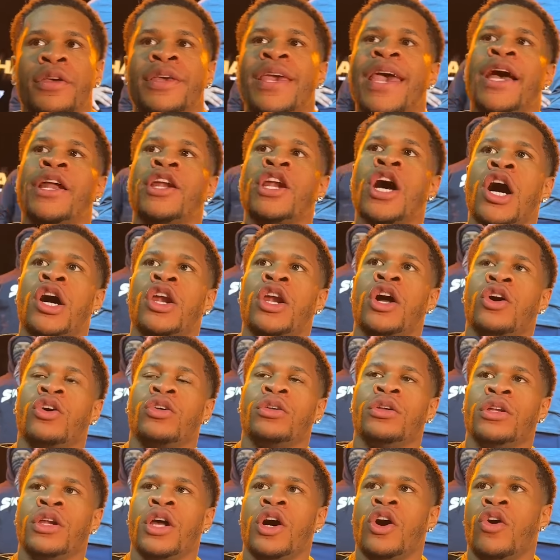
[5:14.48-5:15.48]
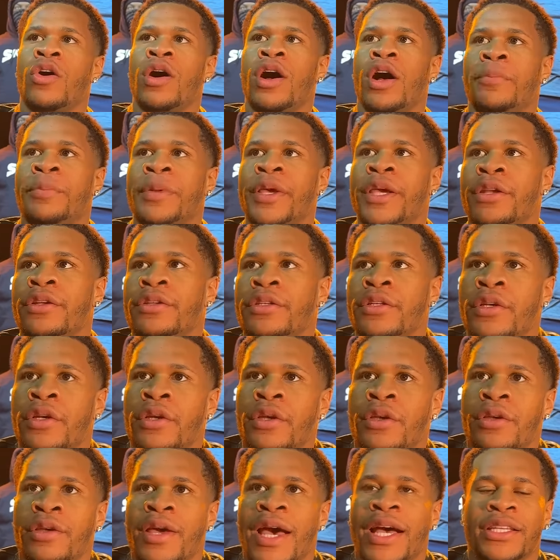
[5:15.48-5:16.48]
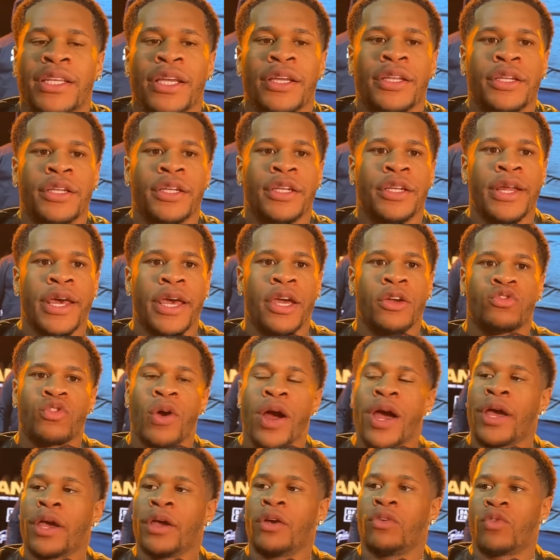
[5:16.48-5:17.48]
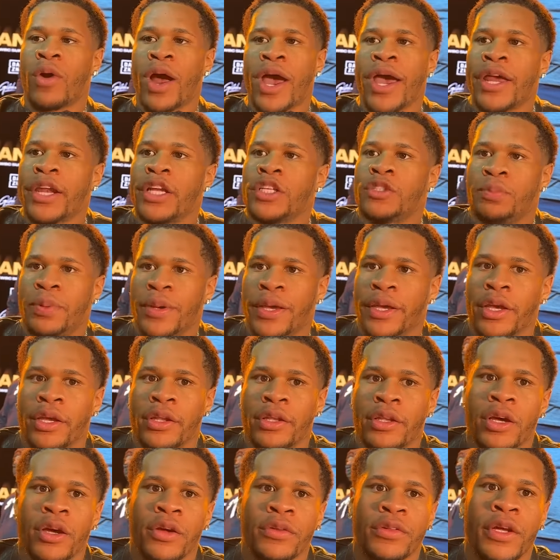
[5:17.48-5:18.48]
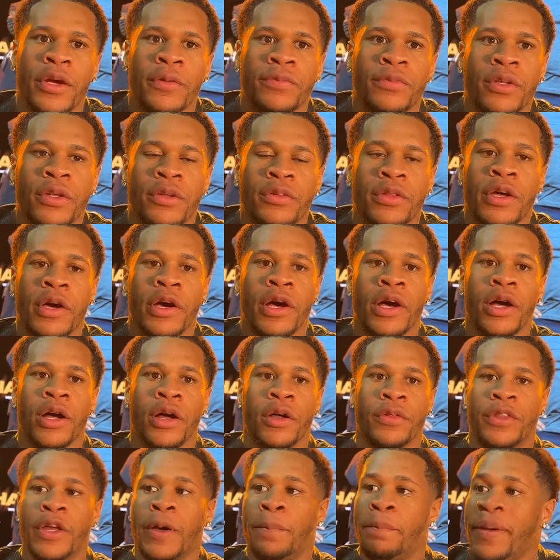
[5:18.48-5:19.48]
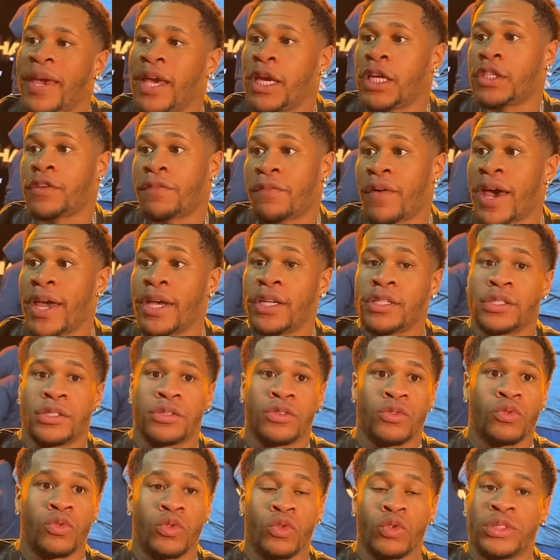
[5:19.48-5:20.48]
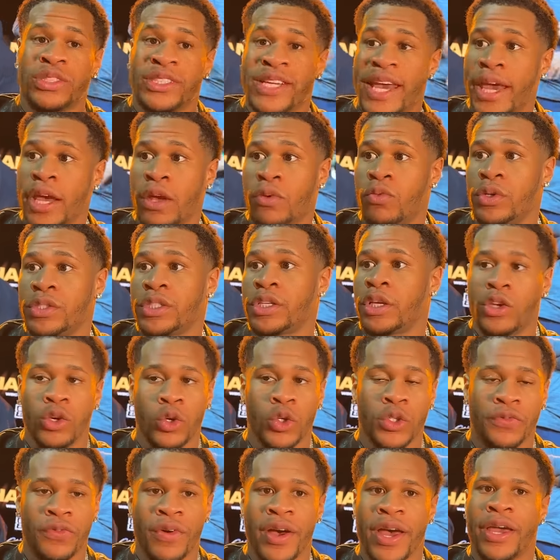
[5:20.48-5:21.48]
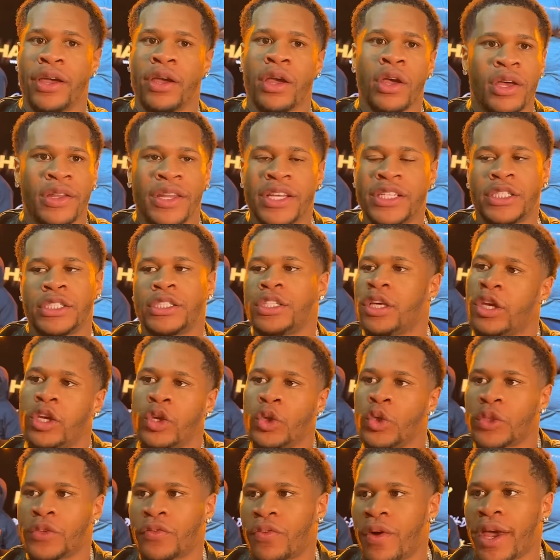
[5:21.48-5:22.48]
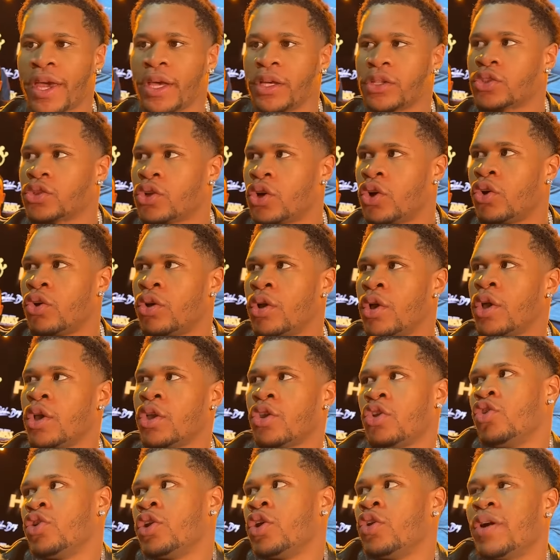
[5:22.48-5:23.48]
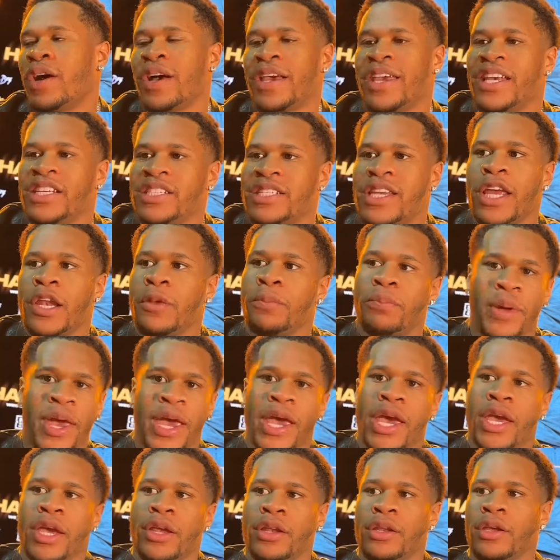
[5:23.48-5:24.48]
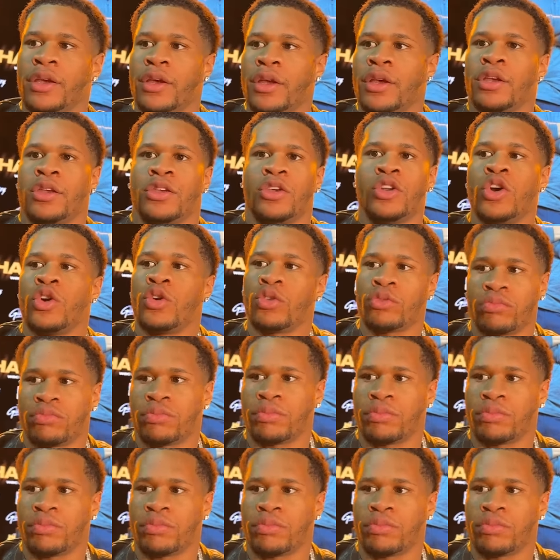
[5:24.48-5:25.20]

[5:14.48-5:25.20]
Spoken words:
Yeah, no. I mean, at the end of the day, Ryan is picking the biggest fights. Tank was a huge fight. This is a huge fight. So, you know, he's getting paid, you know,